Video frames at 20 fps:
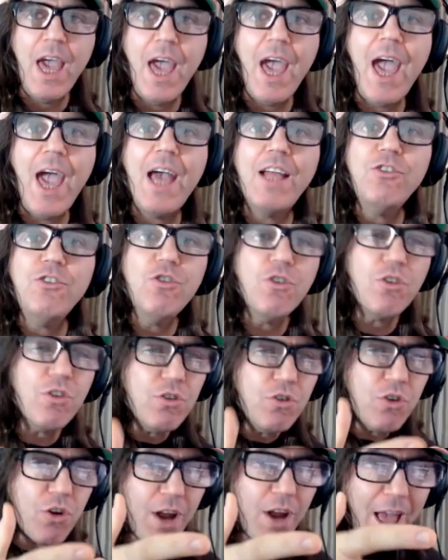And you're
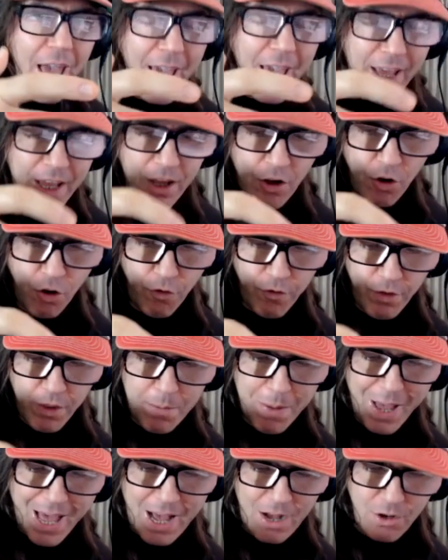you're hanging over the
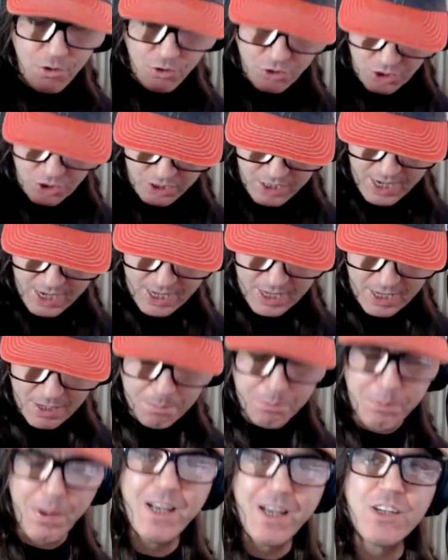bows, taking a
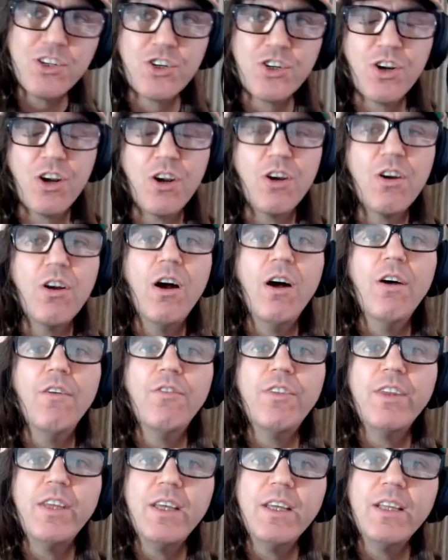picture
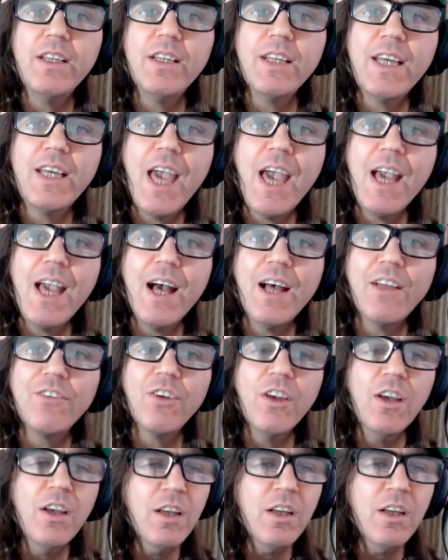of the, the chaos.